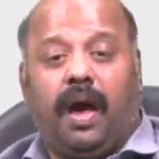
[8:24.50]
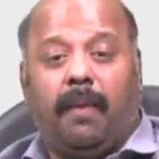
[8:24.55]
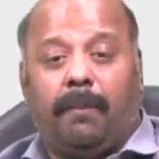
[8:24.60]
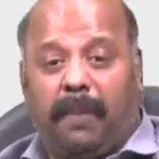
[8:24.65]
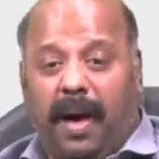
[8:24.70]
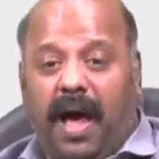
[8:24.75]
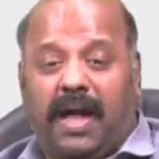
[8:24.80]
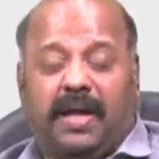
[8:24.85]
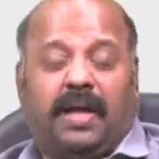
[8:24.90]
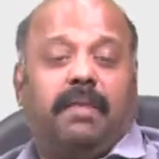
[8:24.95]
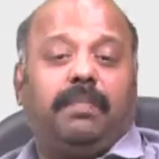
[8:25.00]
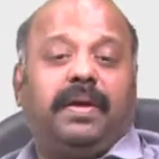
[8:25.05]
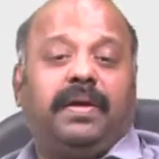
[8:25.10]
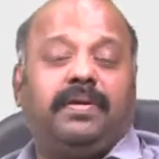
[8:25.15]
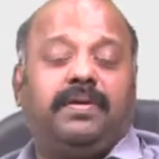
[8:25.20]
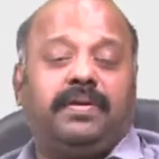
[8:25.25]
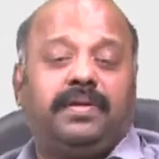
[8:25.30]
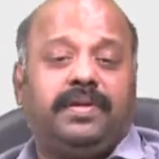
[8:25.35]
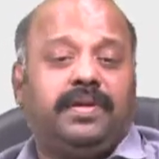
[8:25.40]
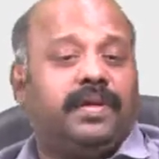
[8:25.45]

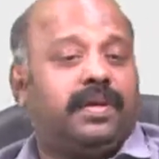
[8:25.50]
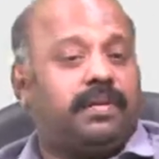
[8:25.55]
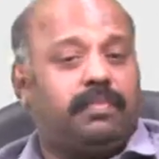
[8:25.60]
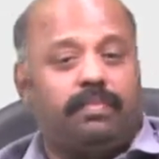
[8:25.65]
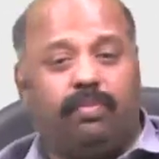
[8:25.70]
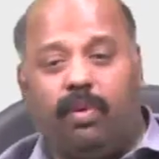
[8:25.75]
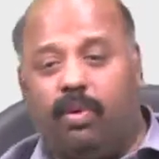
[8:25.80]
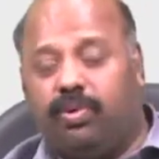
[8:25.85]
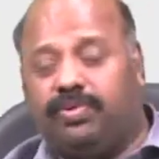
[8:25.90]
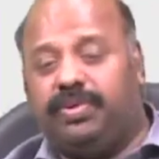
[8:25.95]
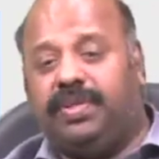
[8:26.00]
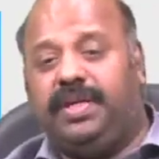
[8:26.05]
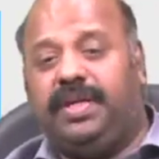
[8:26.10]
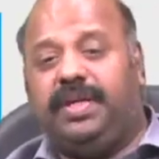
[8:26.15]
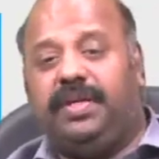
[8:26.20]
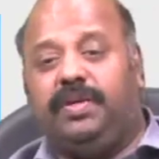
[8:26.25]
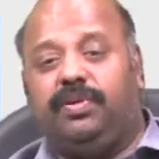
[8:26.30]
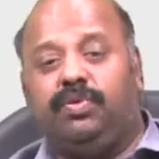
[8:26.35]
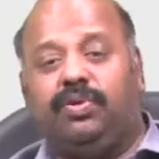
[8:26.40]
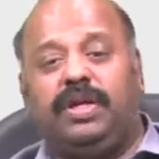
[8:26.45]
parliament. Here both the
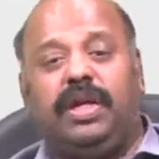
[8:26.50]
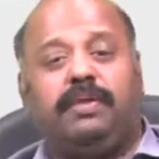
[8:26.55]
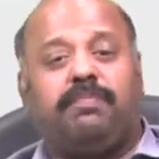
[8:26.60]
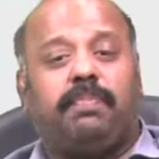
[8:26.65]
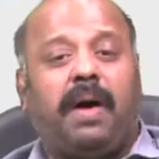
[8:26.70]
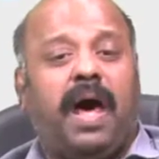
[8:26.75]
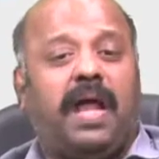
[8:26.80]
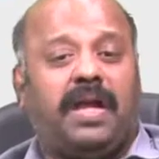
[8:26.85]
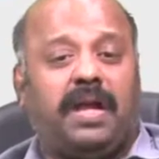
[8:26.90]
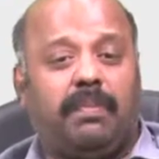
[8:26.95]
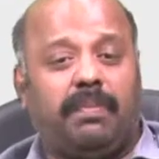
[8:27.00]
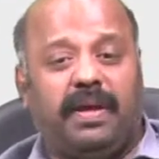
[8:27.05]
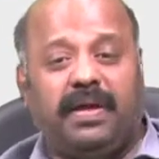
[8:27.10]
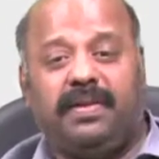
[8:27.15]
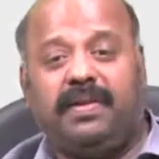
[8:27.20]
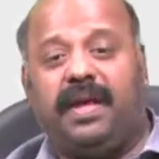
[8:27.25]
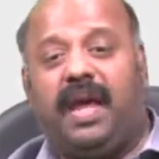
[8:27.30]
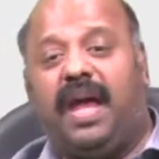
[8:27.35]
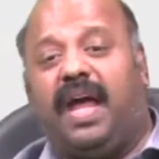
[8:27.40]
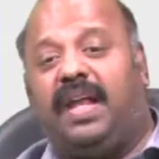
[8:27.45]
union
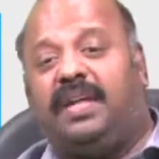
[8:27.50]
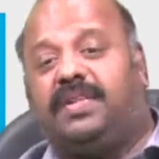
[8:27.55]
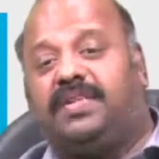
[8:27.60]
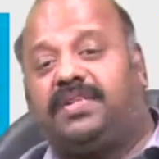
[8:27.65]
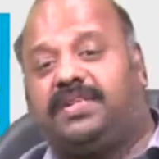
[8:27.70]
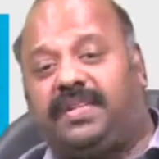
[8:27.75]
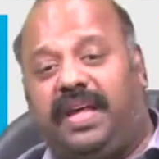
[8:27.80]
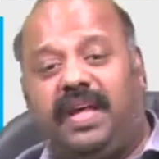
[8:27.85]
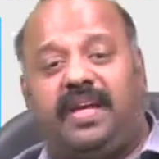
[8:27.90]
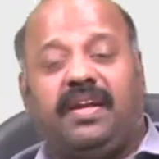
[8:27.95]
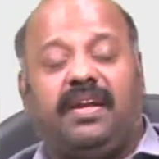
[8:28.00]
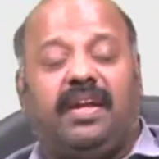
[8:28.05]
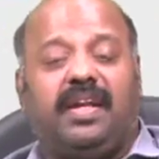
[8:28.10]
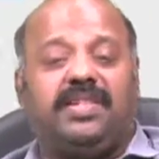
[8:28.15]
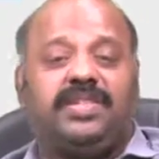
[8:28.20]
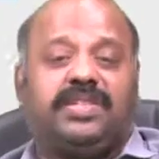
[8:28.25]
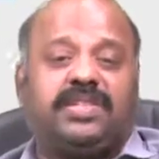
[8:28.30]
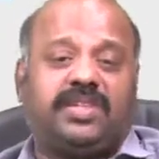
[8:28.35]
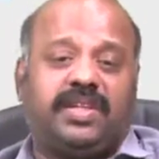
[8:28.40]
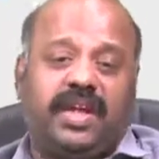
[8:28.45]
parliament and state
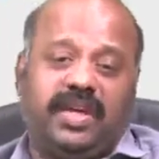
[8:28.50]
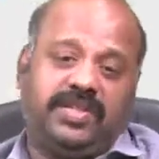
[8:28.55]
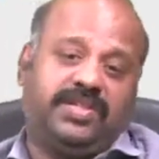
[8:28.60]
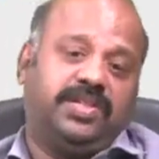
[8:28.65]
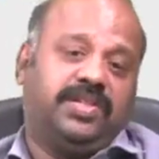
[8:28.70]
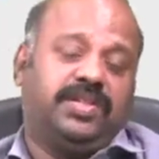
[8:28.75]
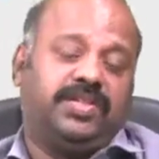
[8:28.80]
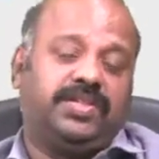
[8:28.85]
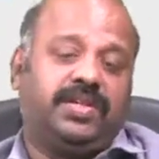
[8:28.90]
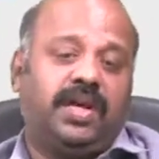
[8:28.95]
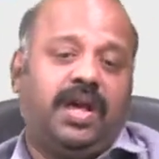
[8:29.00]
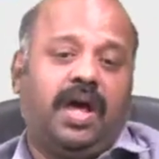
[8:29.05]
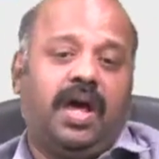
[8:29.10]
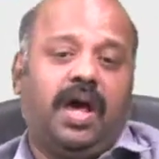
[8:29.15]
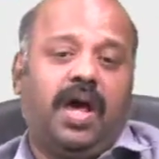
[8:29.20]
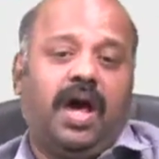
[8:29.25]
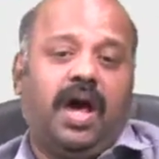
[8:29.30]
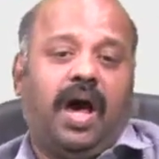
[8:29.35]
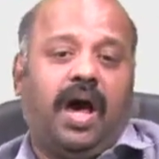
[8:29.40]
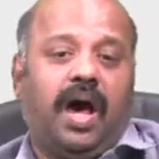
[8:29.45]
legislatures
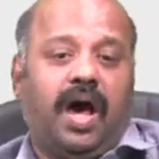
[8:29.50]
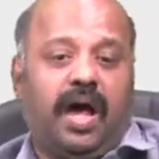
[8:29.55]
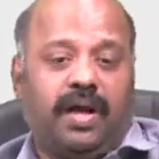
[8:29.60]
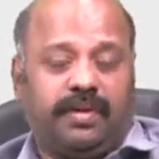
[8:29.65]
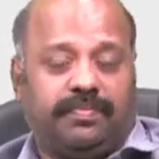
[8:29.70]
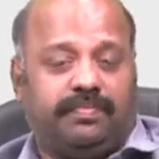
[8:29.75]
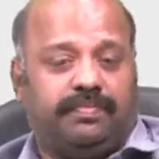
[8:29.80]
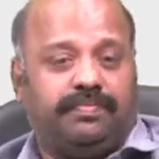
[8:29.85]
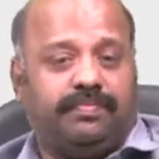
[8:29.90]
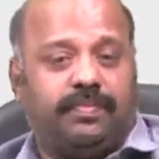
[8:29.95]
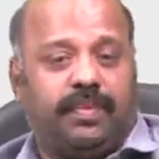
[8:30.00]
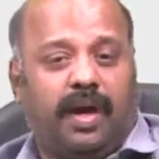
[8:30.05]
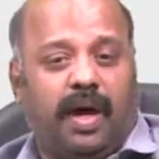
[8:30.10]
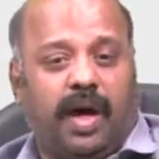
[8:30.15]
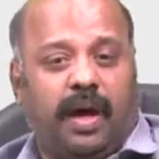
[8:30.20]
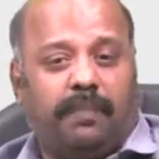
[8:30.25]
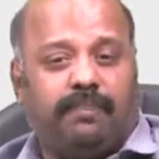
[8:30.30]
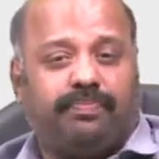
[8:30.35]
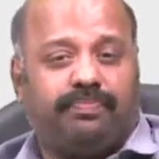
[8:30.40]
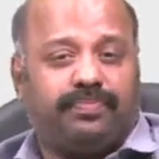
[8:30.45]
are
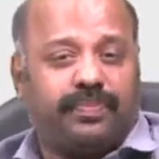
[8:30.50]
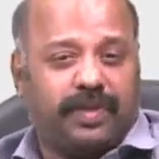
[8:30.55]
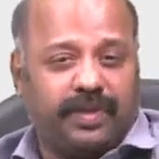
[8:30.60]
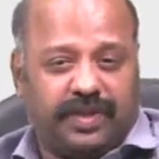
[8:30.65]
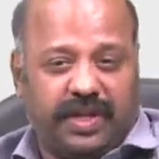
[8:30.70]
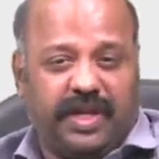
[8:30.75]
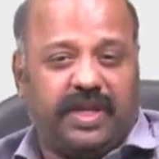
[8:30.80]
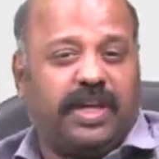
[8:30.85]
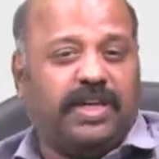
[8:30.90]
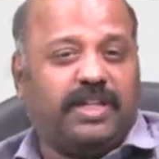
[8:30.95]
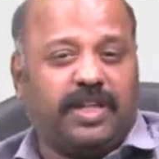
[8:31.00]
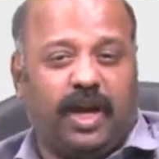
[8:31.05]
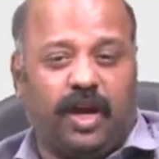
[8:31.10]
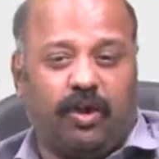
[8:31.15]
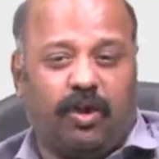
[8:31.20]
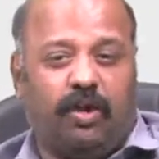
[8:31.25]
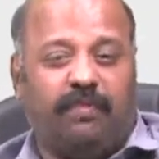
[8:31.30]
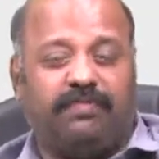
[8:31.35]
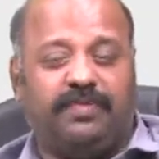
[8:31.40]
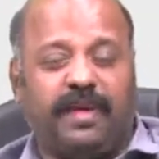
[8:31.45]
taken
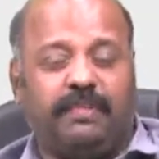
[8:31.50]
care of.